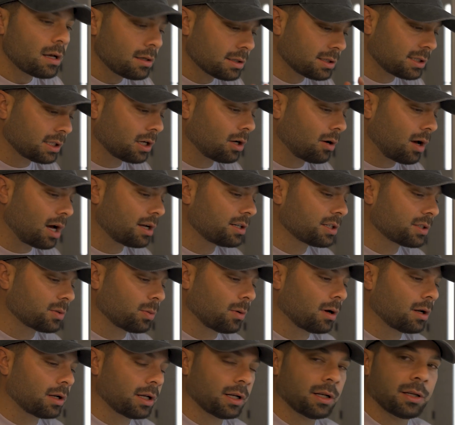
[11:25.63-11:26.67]
So I just
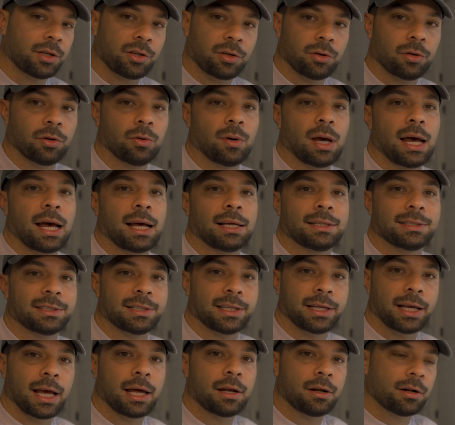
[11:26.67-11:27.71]
wanted to, as
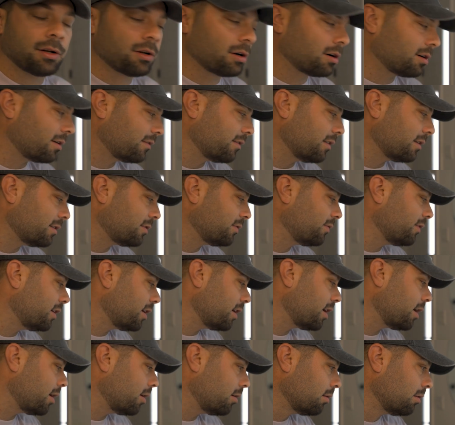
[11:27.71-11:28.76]
the editor of this
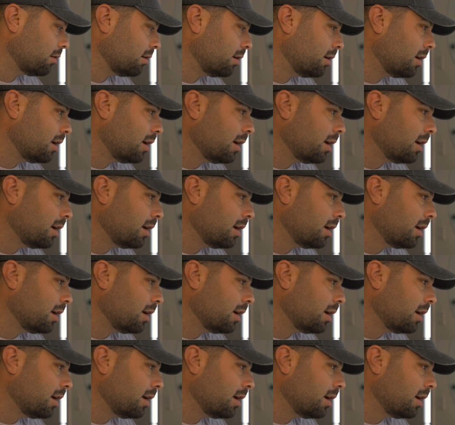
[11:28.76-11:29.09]
video,